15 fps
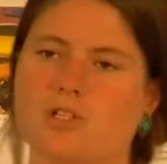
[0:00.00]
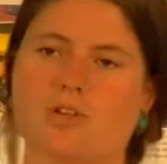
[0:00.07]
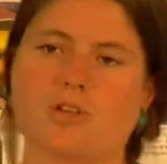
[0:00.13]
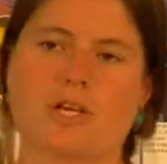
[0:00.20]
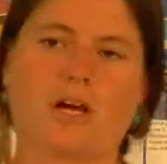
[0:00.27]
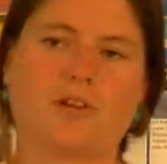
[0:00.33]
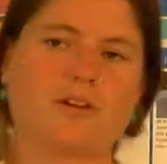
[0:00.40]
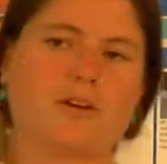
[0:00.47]

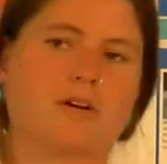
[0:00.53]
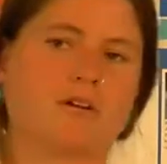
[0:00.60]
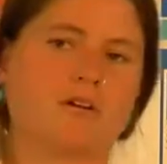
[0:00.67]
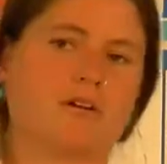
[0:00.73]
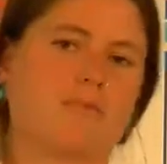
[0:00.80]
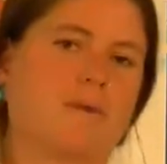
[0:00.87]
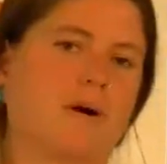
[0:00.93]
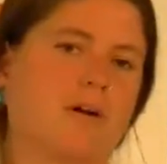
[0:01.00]
the other
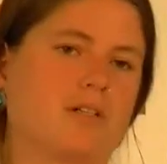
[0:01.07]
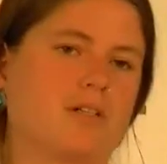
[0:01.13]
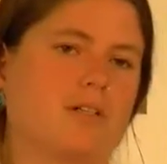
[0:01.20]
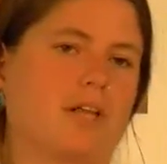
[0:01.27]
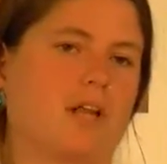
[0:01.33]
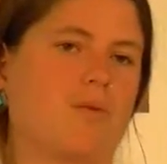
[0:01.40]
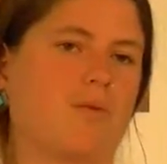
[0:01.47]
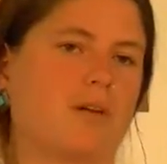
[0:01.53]
partner
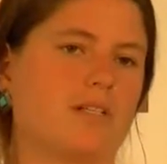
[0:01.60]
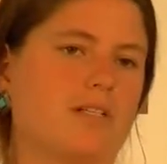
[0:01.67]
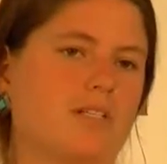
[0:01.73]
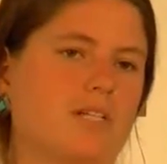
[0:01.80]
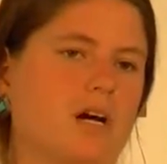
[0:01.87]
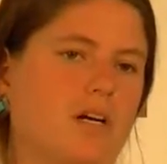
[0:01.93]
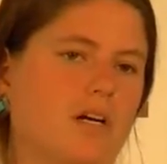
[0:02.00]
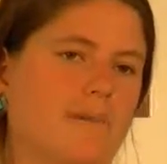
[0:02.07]
that I wanted to
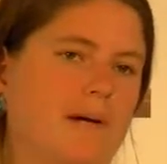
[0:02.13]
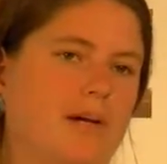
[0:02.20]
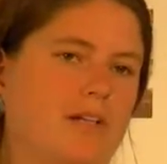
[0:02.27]
talk about, in